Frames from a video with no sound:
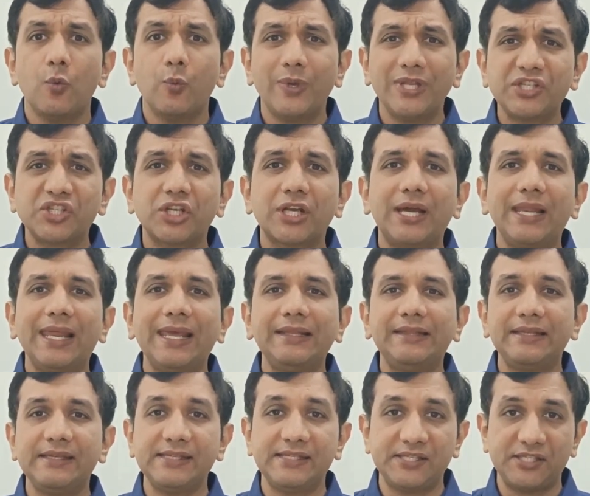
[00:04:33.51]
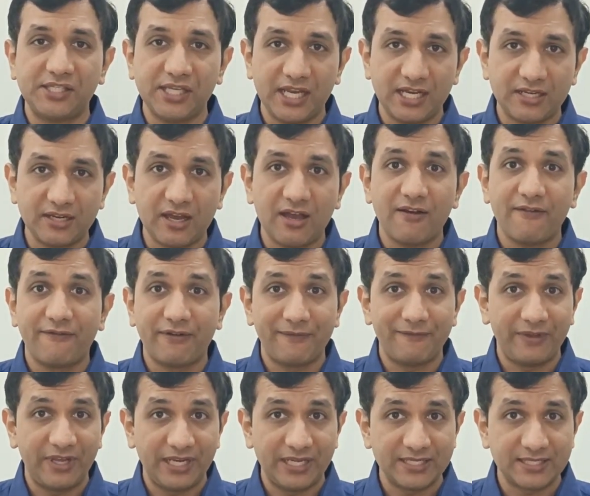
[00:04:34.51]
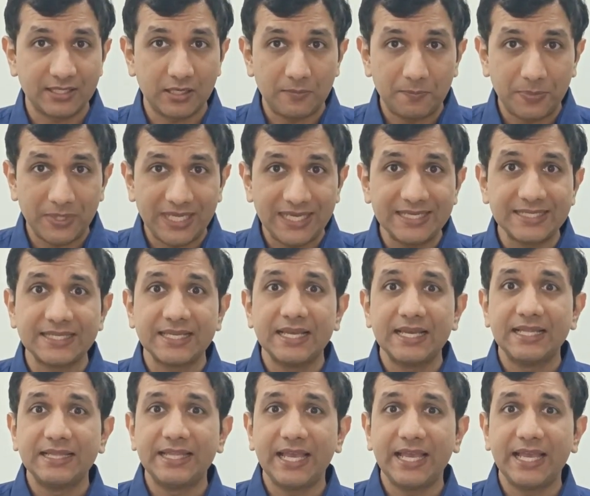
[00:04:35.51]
which collect these data from various companies.